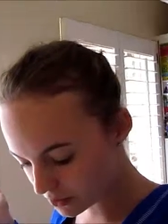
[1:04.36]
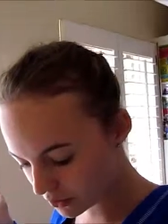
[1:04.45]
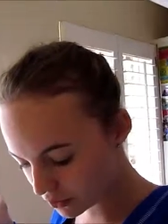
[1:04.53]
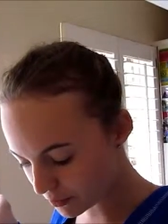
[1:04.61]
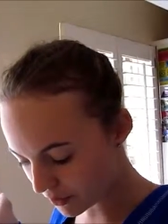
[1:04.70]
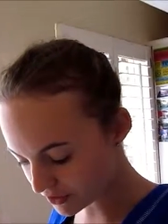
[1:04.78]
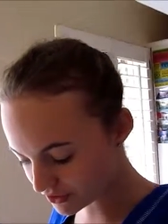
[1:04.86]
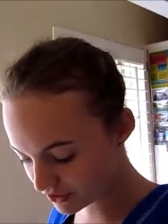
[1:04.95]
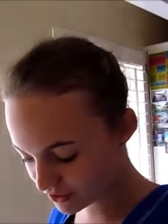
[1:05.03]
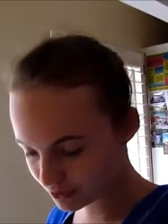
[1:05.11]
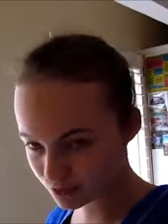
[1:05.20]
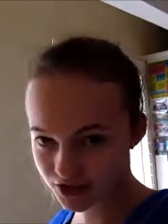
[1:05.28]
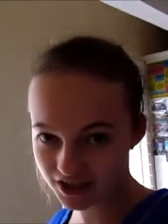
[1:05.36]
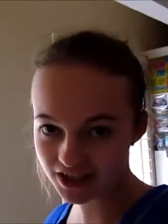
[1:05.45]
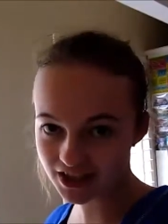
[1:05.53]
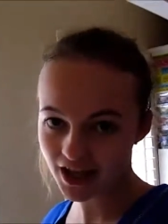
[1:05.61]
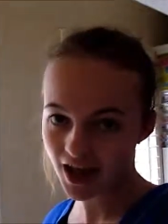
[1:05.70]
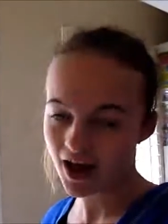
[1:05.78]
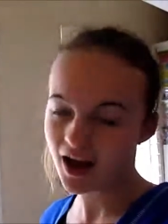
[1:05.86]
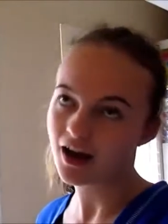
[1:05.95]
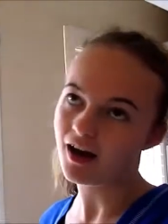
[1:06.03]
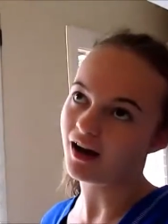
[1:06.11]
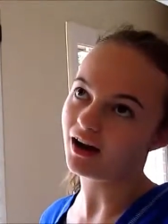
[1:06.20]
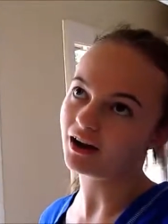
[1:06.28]
quarter past three
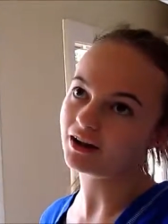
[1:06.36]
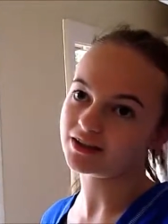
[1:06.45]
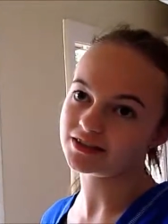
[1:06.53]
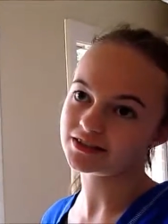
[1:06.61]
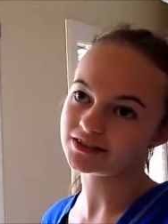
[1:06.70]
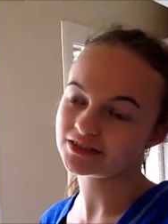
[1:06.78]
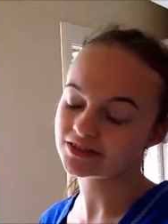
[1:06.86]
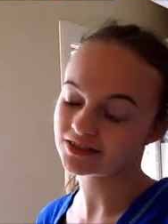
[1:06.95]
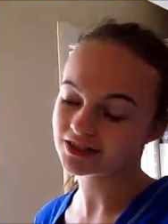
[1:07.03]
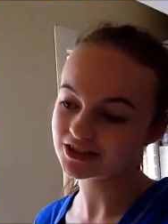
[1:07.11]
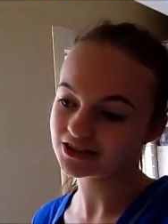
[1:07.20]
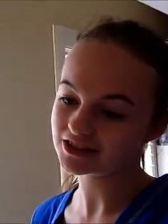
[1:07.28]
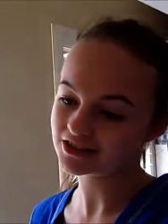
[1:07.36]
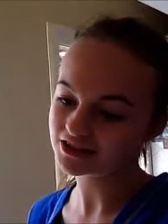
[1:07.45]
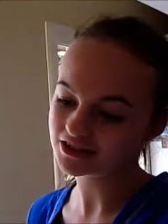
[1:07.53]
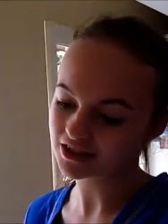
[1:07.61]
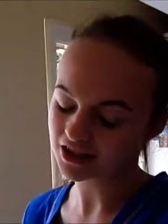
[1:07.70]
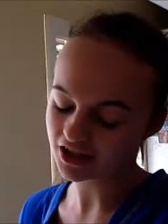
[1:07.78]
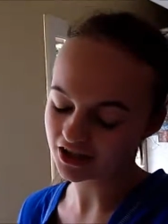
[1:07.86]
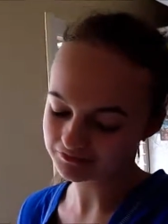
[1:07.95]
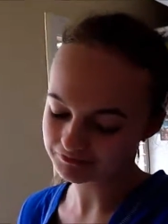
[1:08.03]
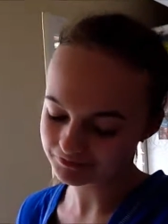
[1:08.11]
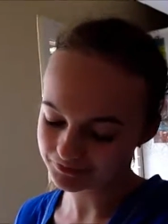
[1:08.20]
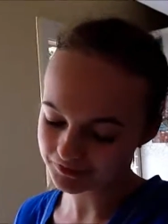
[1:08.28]
and yeah,
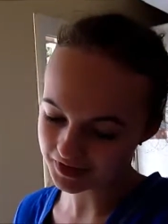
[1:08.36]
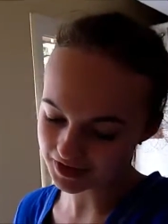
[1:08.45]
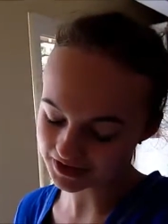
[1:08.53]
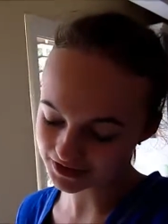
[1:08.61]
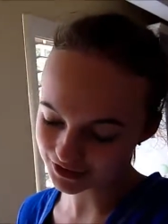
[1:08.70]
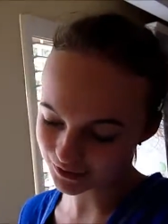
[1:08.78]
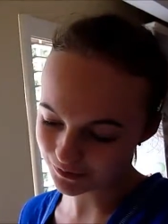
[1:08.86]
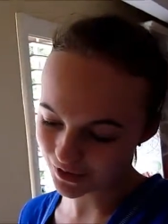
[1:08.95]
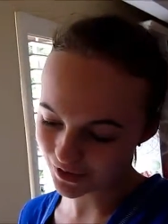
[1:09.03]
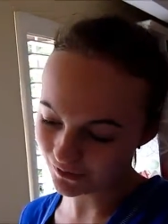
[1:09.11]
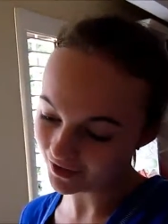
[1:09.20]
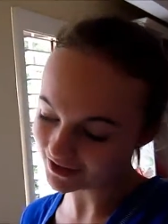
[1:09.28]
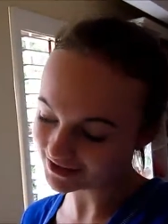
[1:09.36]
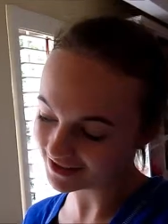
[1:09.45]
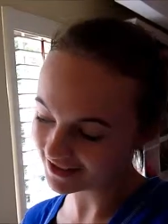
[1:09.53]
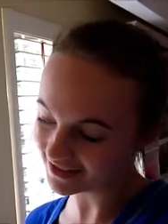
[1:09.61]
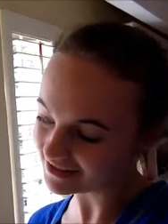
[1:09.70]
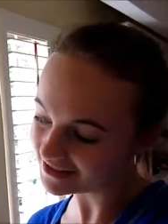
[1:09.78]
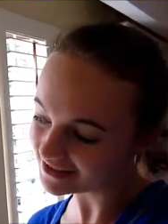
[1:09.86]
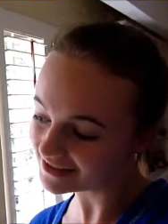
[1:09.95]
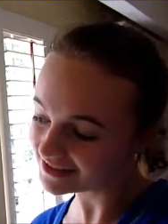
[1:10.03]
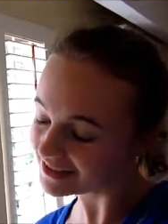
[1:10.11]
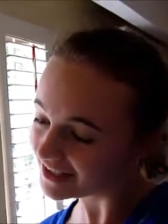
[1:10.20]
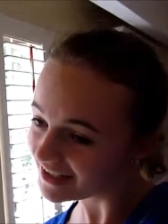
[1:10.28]
took me a while to edit it.
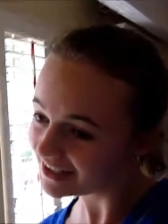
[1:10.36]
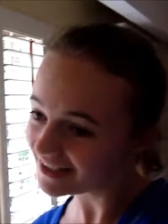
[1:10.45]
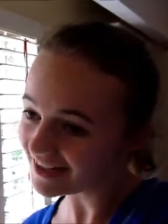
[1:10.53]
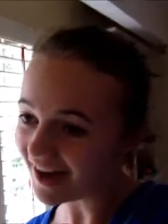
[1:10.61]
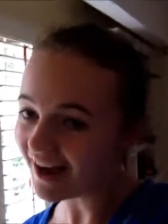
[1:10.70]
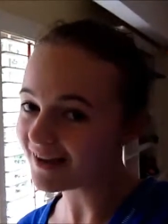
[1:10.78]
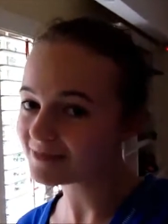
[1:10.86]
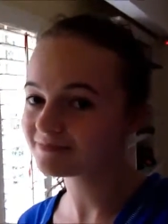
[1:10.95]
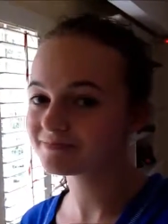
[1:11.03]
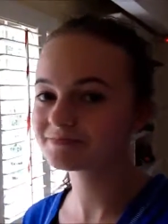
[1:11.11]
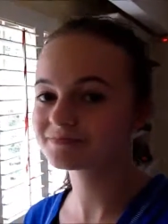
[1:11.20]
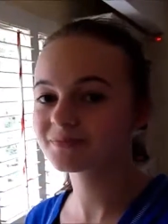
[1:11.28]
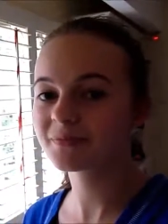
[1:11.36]
Um,